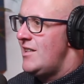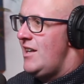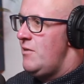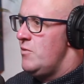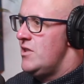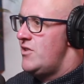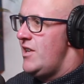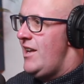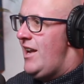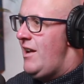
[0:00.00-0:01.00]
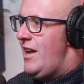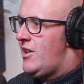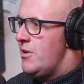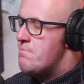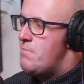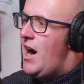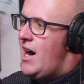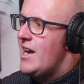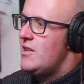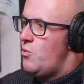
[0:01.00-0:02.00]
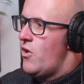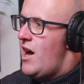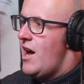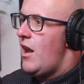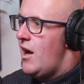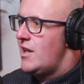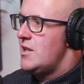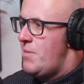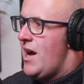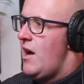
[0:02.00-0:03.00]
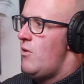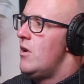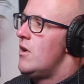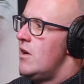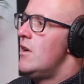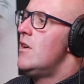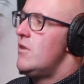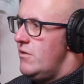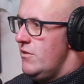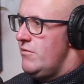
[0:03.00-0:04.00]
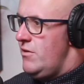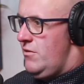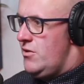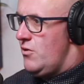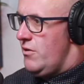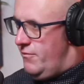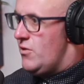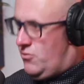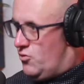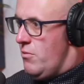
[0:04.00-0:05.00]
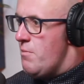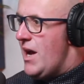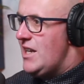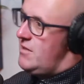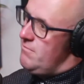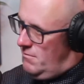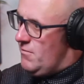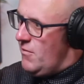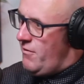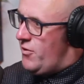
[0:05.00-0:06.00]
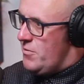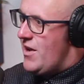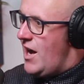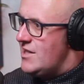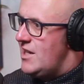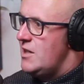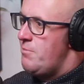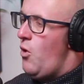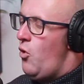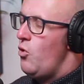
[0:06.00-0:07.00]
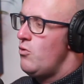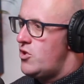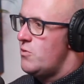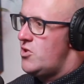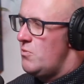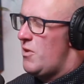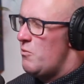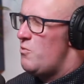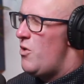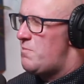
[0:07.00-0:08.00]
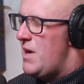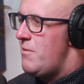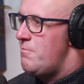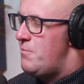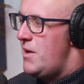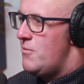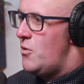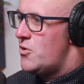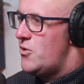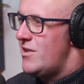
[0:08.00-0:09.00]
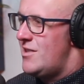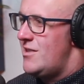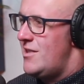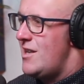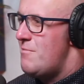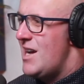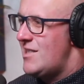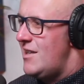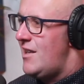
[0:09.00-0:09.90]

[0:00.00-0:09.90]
It combined what I liked about the sort of drum and bass from the 90s, but also with something that was a bit more sort of cinematic.